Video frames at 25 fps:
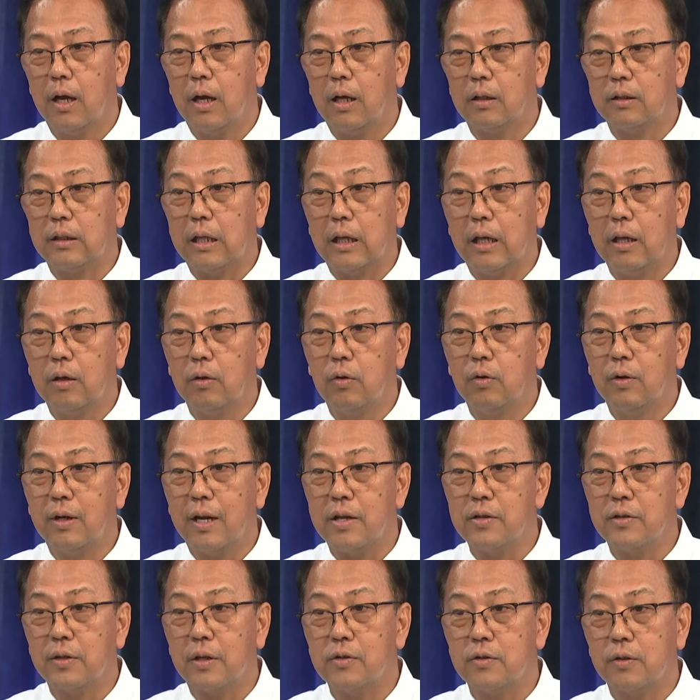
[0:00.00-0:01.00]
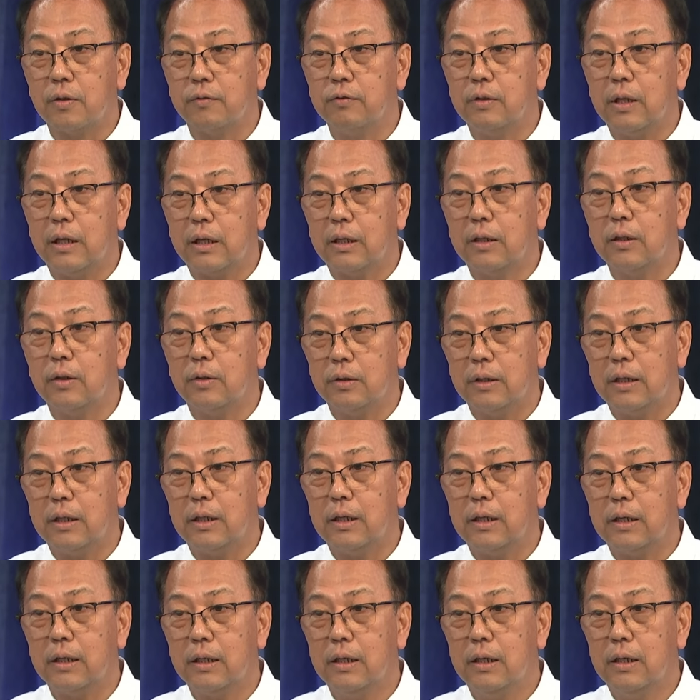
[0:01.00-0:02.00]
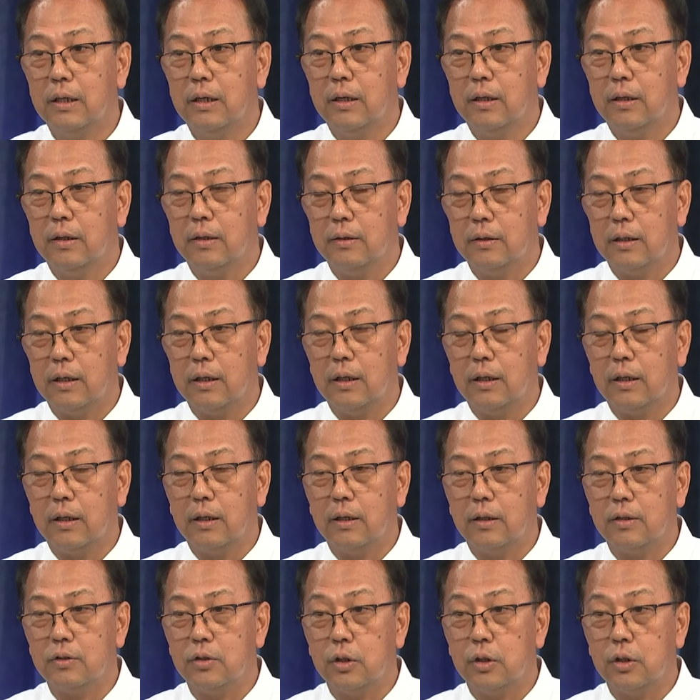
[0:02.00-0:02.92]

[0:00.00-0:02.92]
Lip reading: taking cognizance of their no their